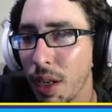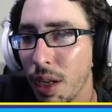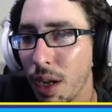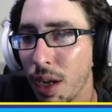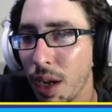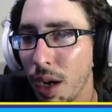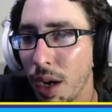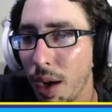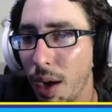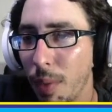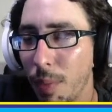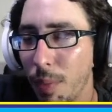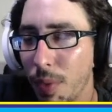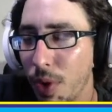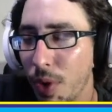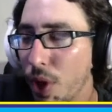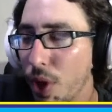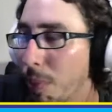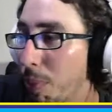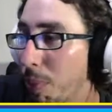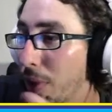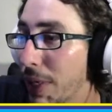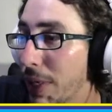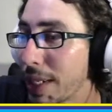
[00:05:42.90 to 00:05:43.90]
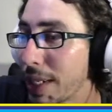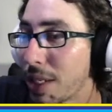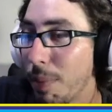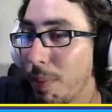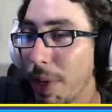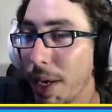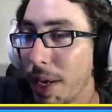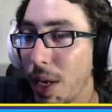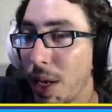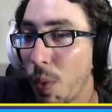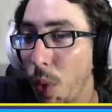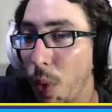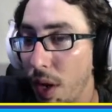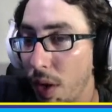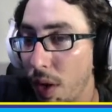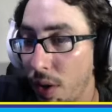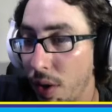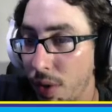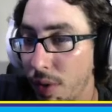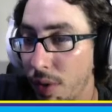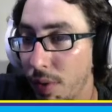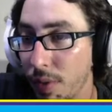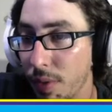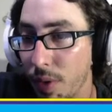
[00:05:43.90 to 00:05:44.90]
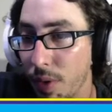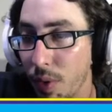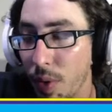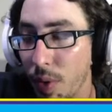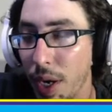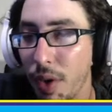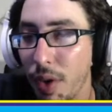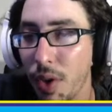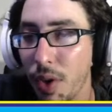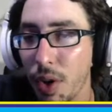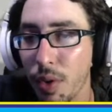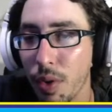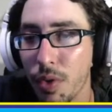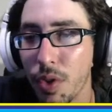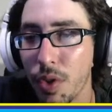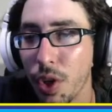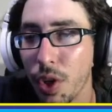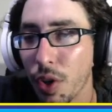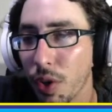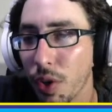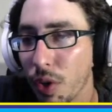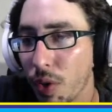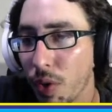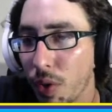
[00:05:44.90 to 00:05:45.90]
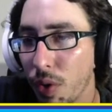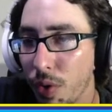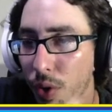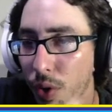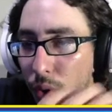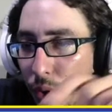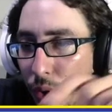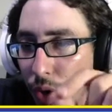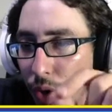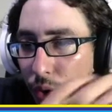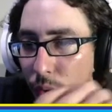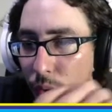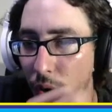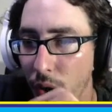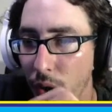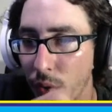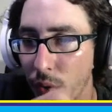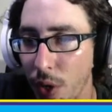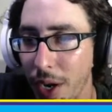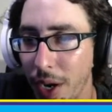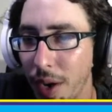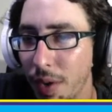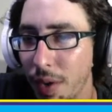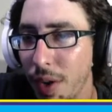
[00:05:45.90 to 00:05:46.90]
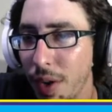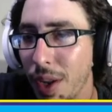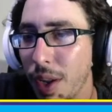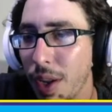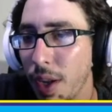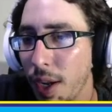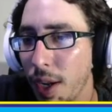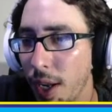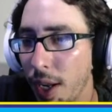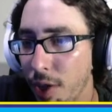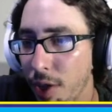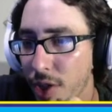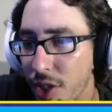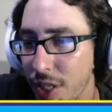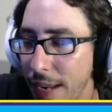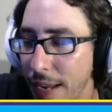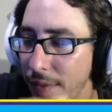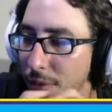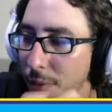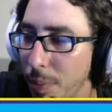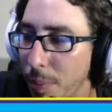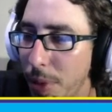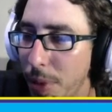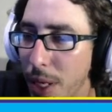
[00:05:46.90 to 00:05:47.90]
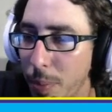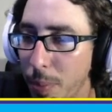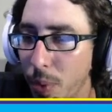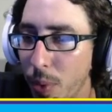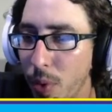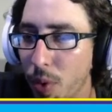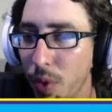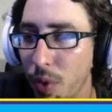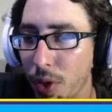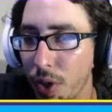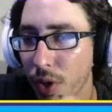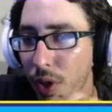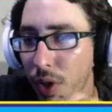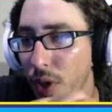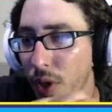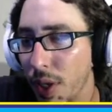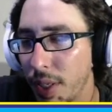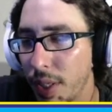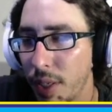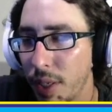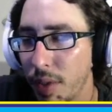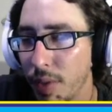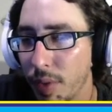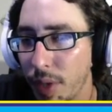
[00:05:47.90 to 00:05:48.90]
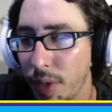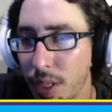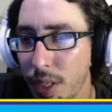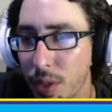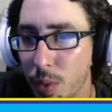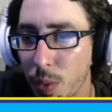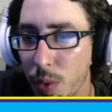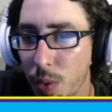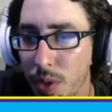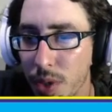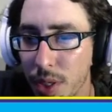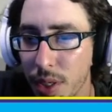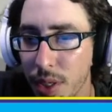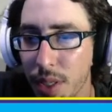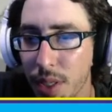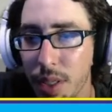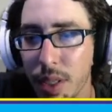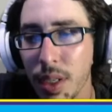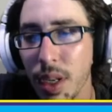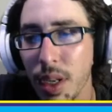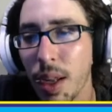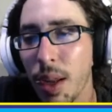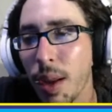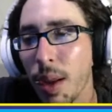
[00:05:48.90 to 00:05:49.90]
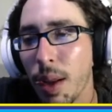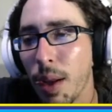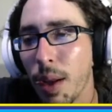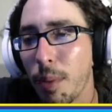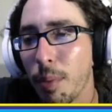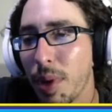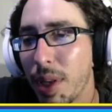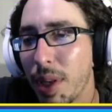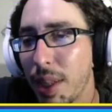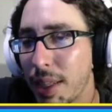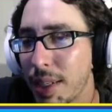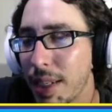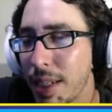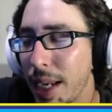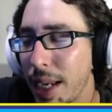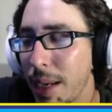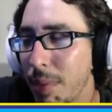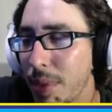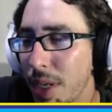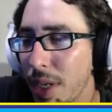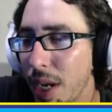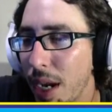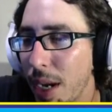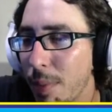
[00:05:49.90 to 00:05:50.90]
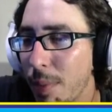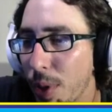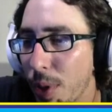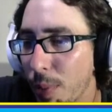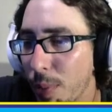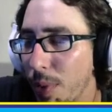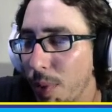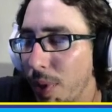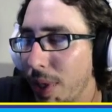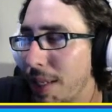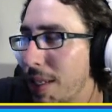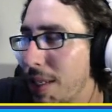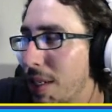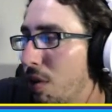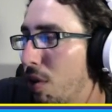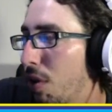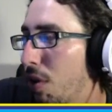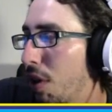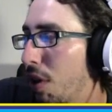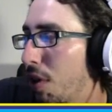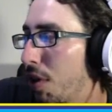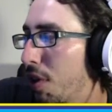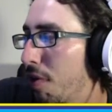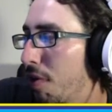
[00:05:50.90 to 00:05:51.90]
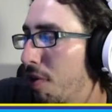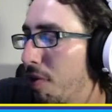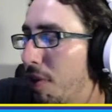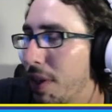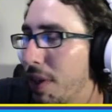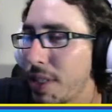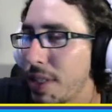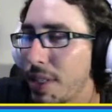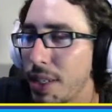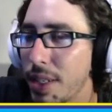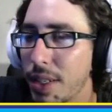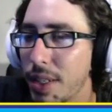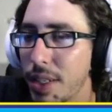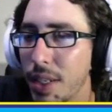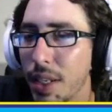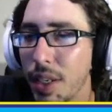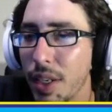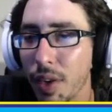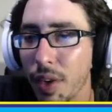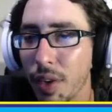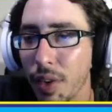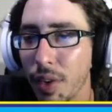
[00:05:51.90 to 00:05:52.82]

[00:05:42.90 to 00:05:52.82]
You can place them anywhere around you. So you're a little dude, you run around and you're saving people and you're collecting resources, but at the same time you're placing all your defenses and your